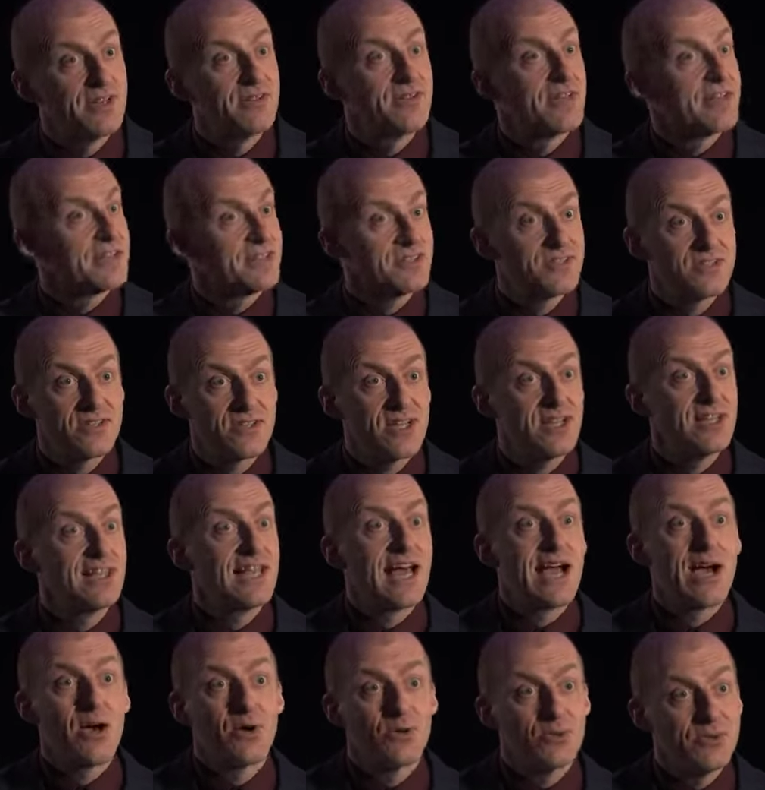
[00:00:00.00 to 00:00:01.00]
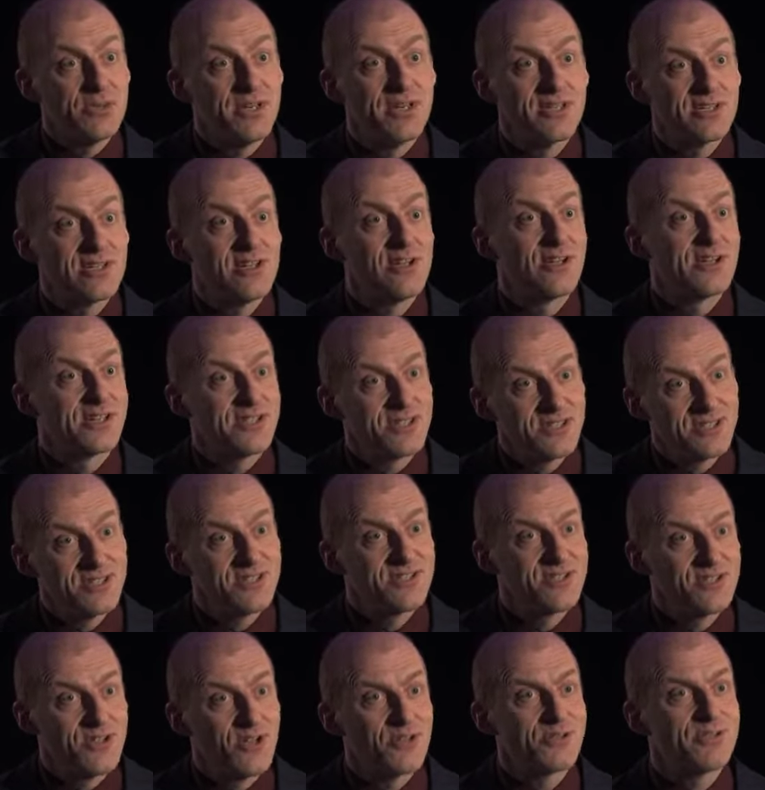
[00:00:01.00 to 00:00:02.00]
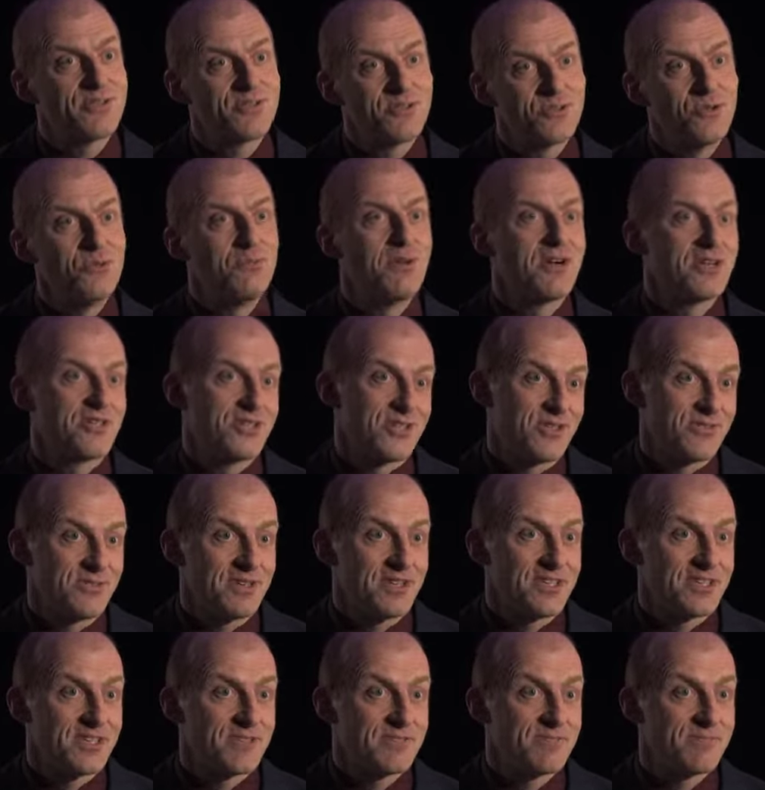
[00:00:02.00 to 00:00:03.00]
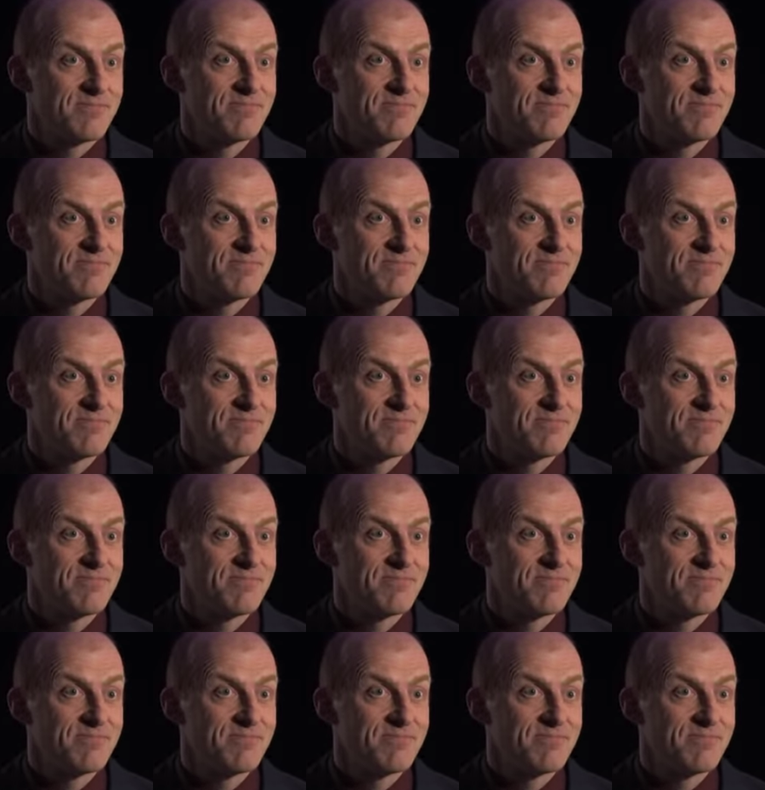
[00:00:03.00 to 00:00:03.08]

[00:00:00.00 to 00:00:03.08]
That's allowed as long as it's not too much of it.